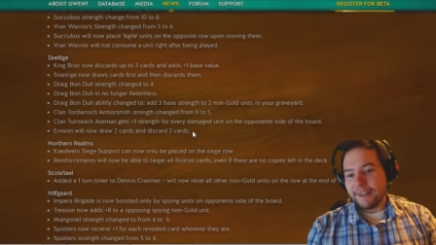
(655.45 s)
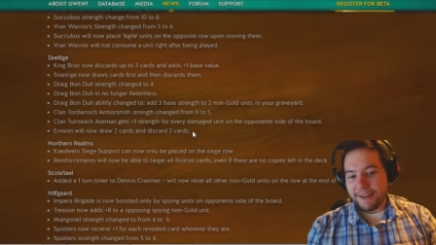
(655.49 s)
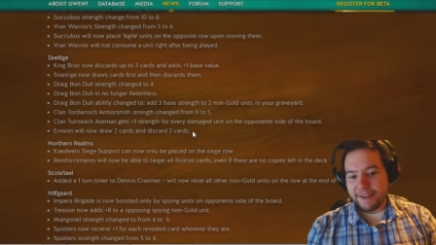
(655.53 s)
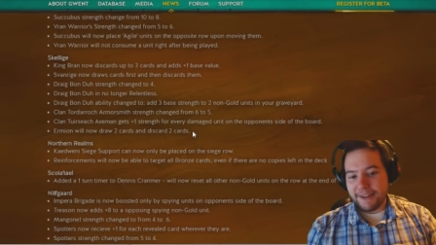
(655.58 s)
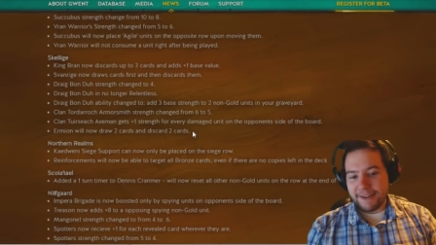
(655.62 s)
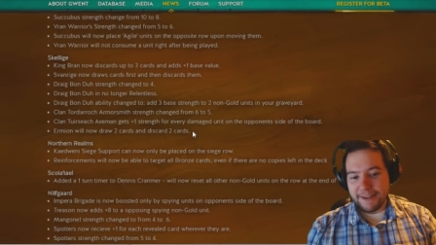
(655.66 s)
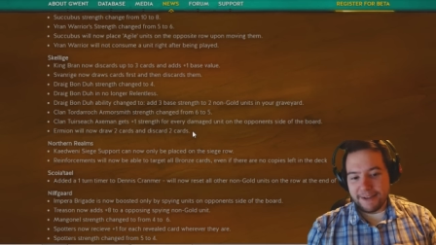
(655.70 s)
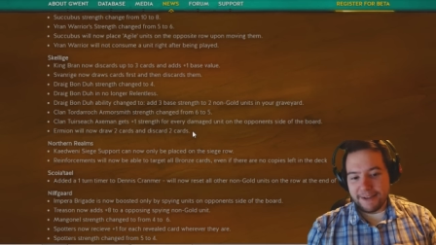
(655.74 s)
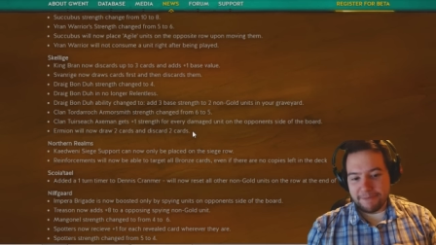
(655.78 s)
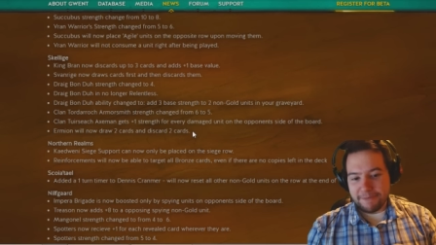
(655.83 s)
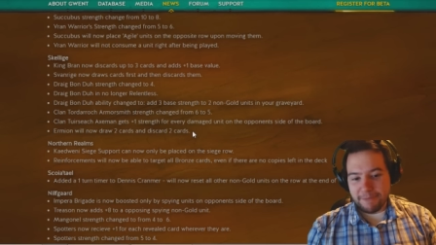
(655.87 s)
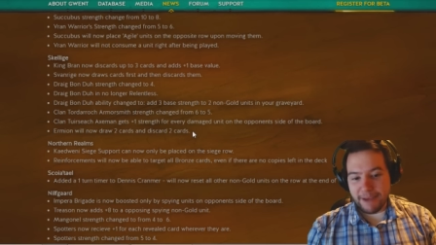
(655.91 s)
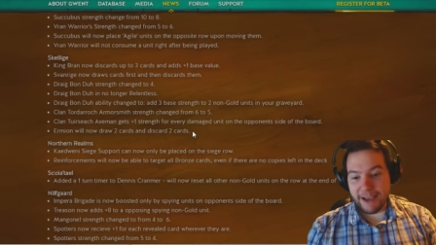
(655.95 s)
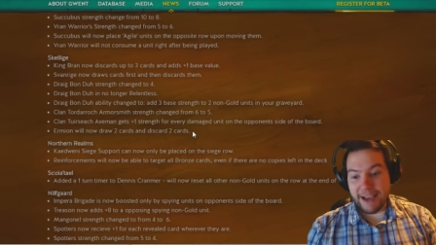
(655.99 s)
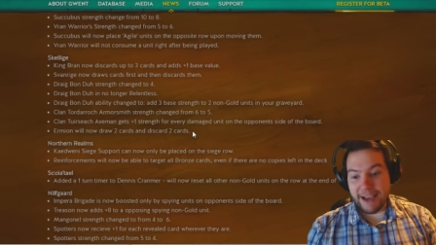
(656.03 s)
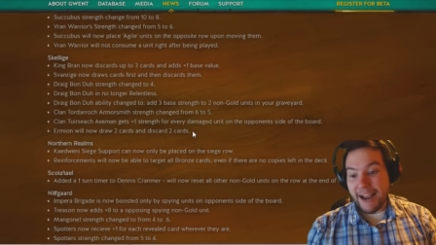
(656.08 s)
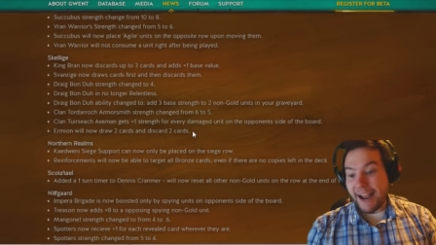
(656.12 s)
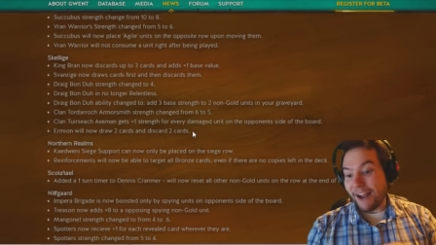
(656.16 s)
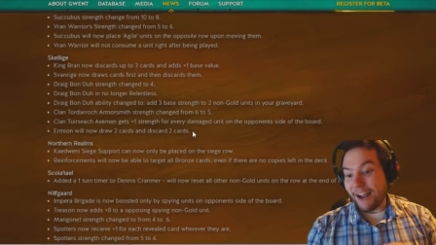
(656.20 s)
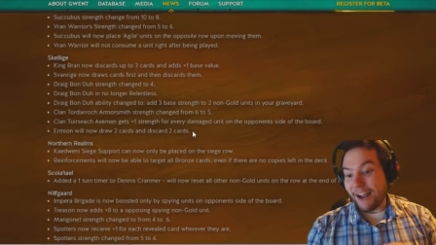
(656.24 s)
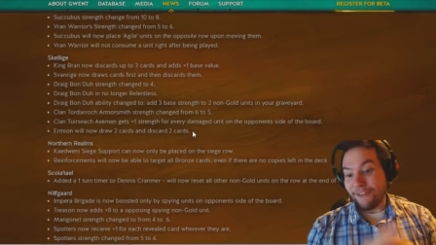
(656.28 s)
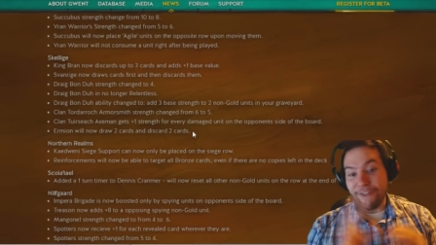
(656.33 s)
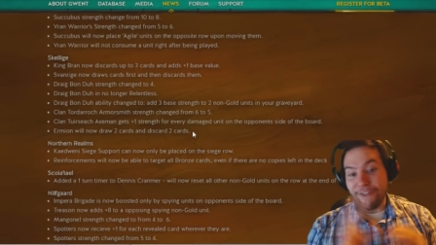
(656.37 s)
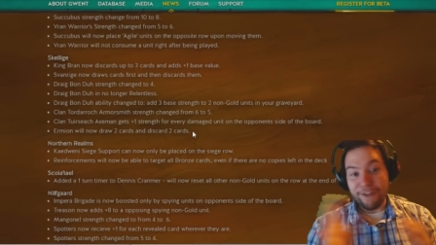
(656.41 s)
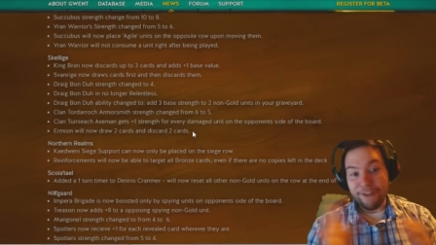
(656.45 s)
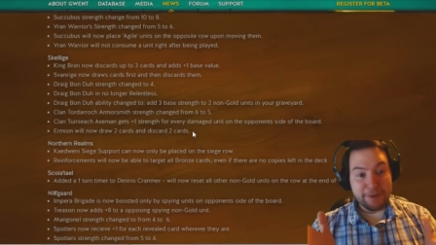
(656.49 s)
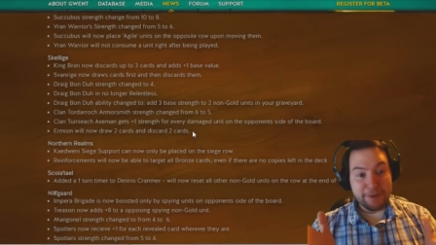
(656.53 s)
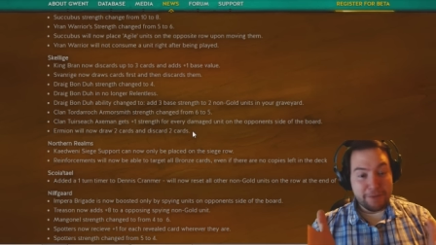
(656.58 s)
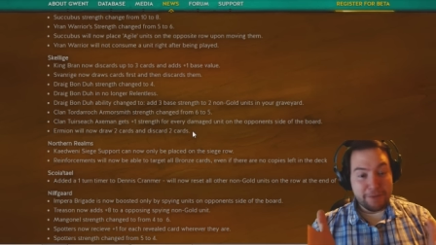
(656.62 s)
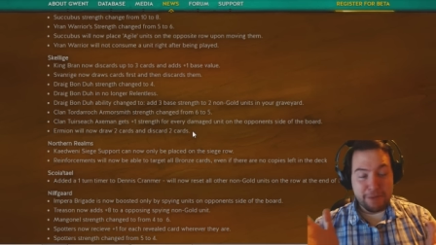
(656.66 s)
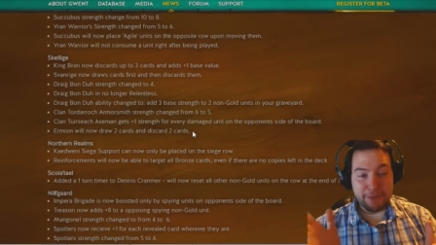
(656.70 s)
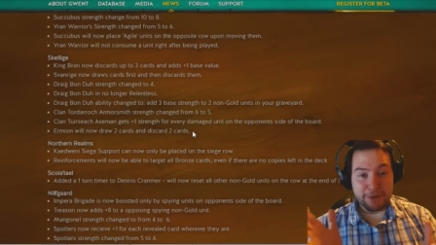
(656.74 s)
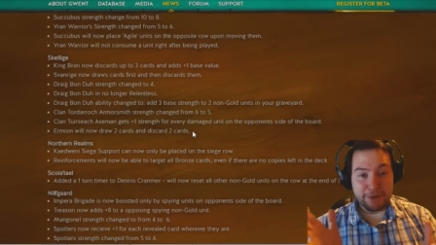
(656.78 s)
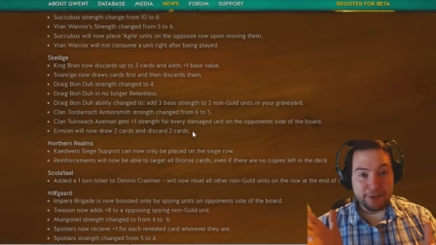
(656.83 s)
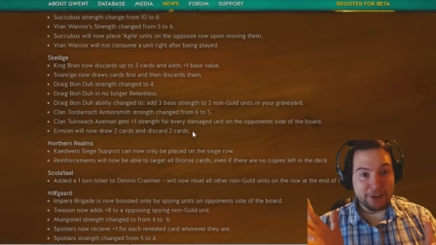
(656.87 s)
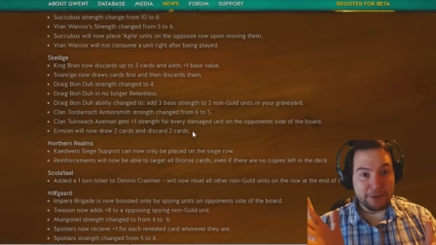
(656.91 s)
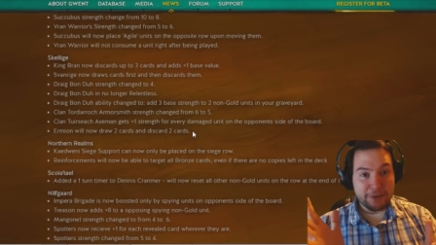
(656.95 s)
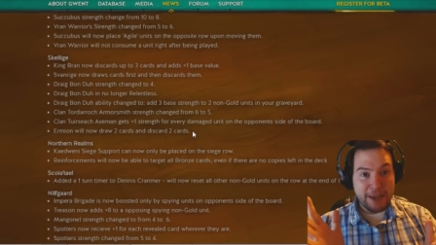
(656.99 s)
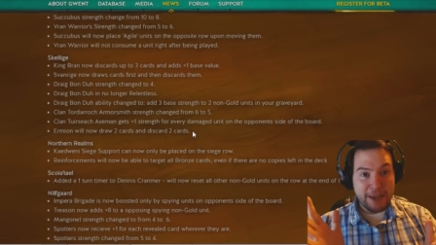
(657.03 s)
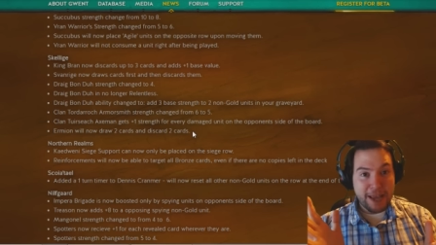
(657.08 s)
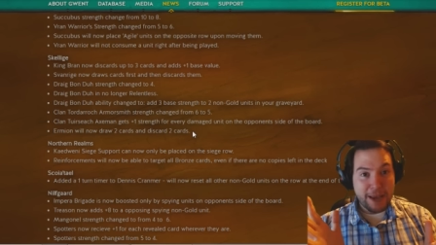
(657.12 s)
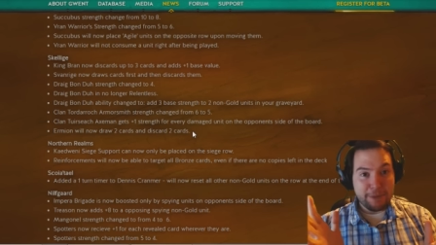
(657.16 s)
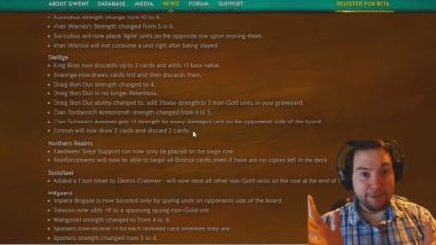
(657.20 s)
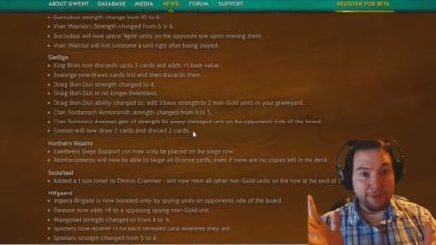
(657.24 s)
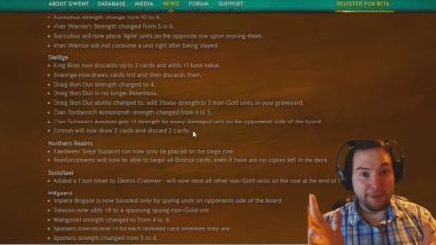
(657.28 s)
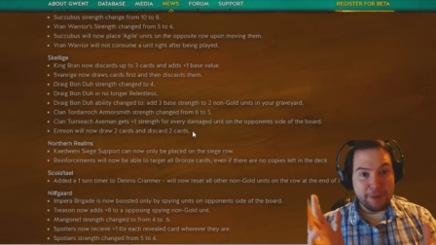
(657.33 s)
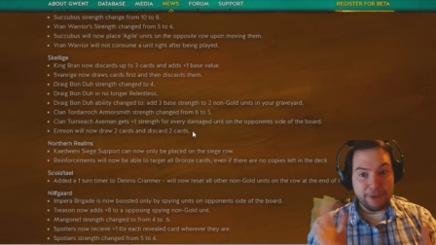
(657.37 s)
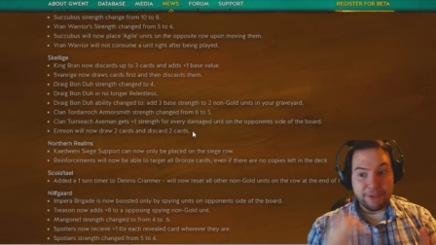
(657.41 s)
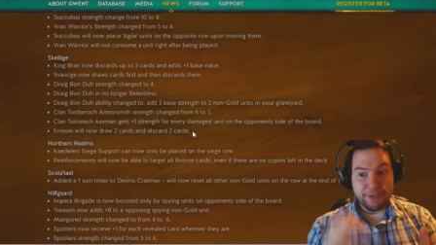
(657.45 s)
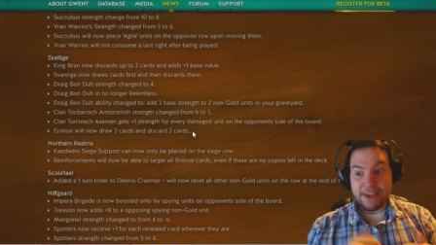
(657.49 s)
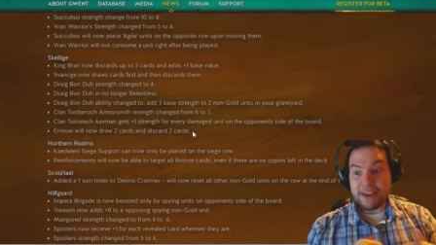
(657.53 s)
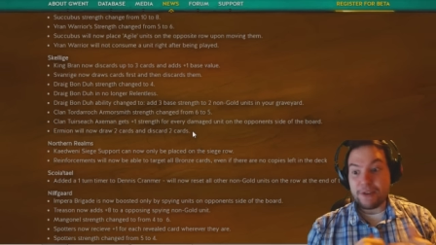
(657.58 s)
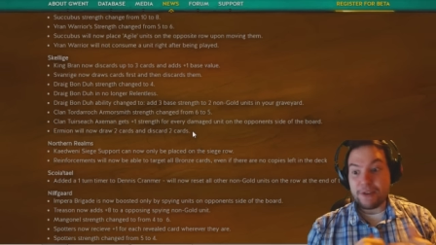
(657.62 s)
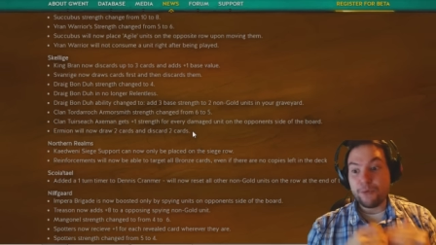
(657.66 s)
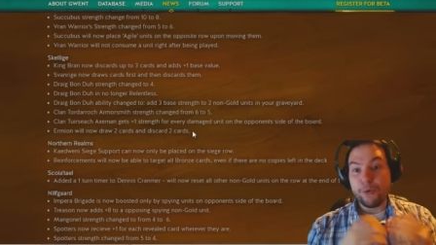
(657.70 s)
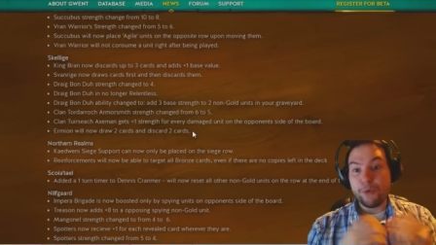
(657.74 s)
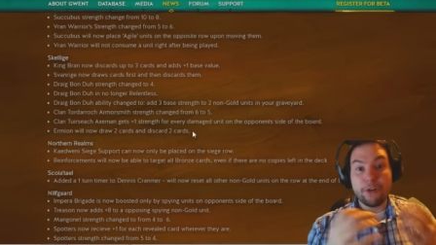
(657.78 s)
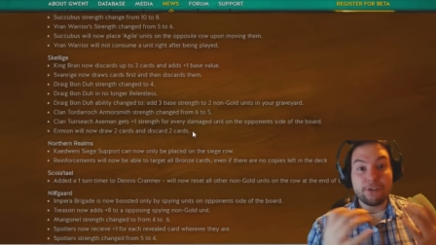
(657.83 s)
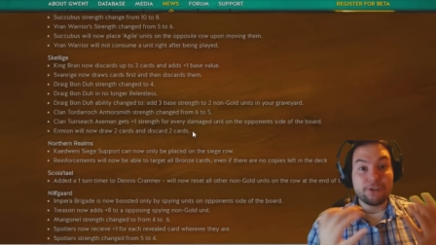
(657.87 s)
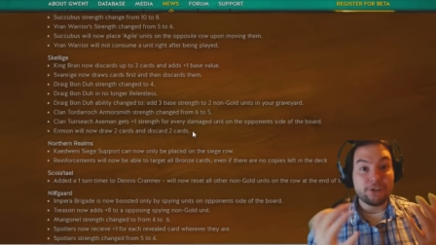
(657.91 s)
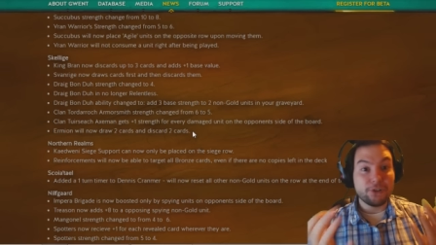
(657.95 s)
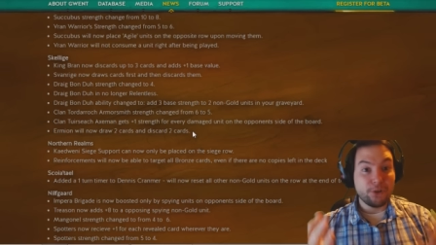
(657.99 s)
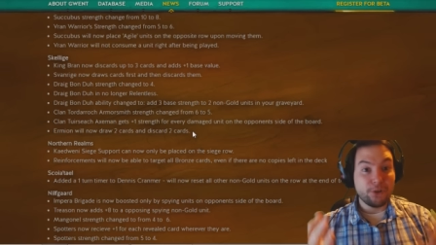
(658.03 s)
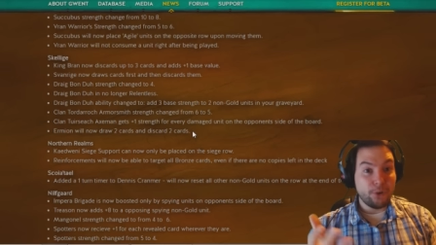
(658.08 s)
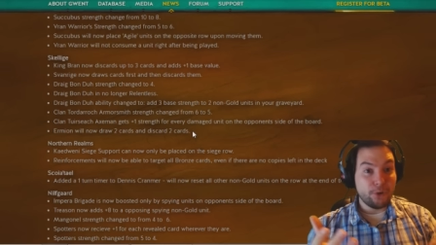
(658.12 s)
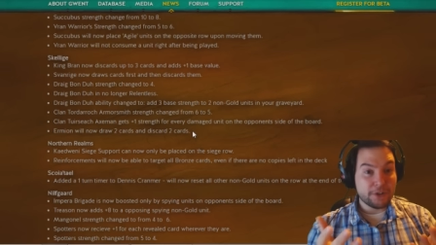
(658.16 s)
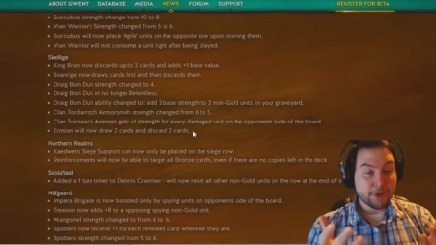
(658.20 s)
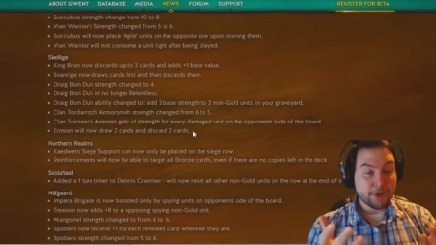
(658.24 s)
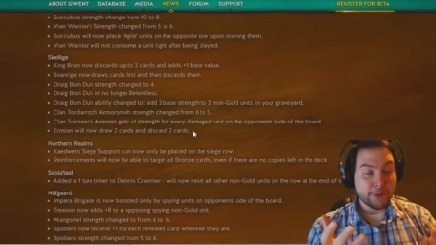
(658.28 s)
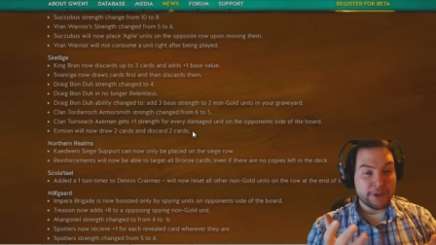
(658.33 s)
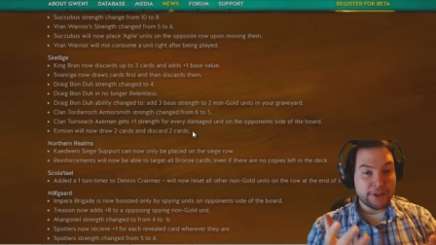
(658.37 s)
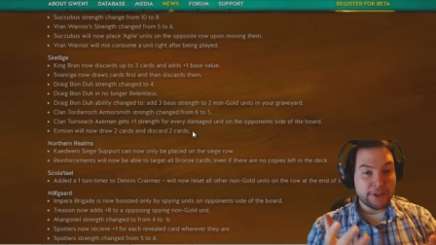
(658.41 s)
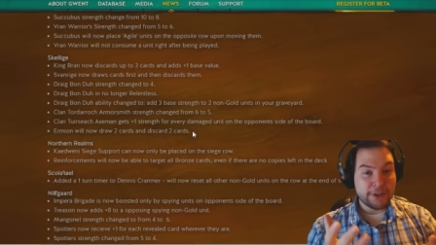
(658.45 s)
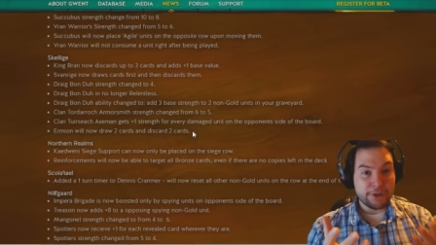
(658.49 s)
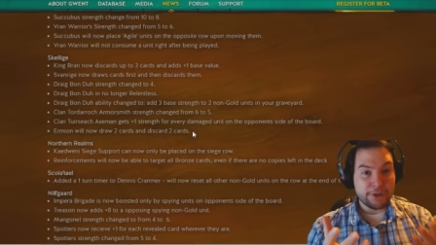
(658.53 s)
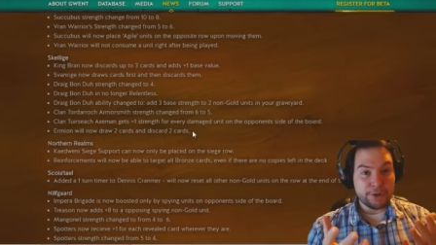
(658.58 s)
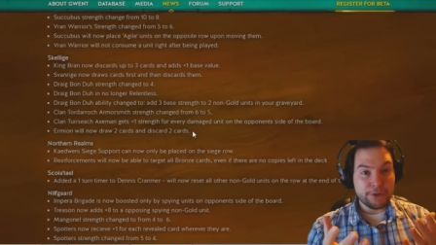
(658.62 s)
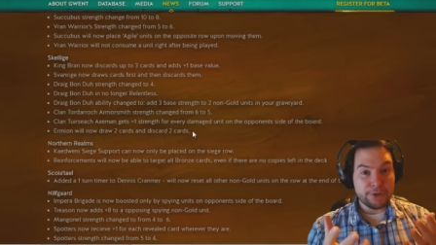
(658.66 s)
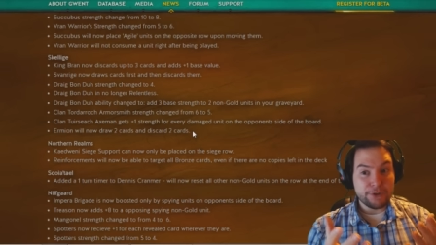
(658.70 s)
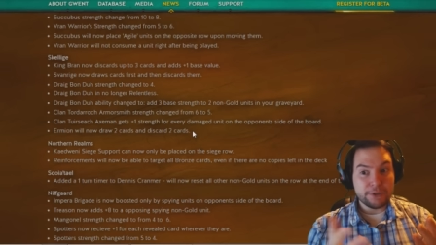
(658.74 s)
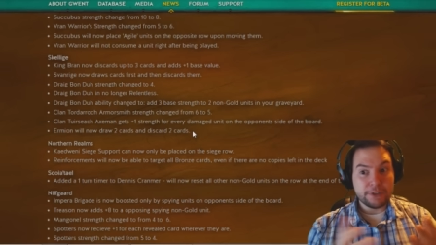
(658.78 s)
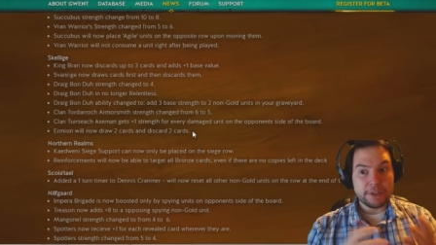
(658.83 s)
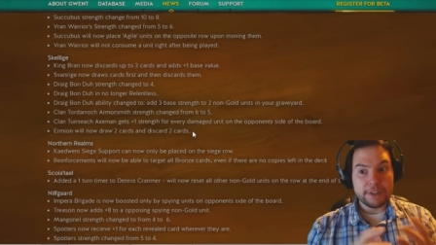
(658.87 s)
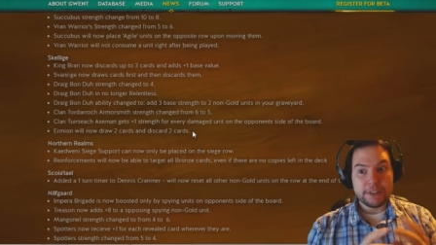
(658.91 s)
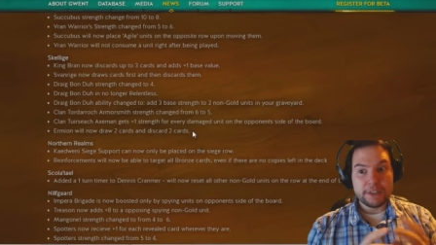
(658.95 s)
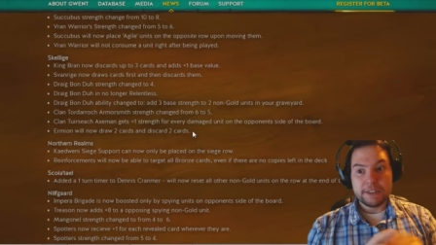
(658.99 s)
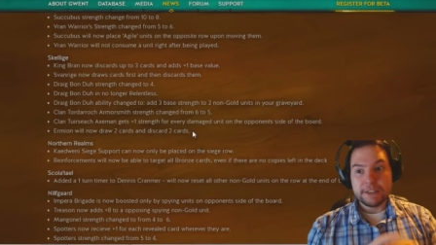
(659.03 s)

A lot of people are going to be happy about that. He was an auto-include.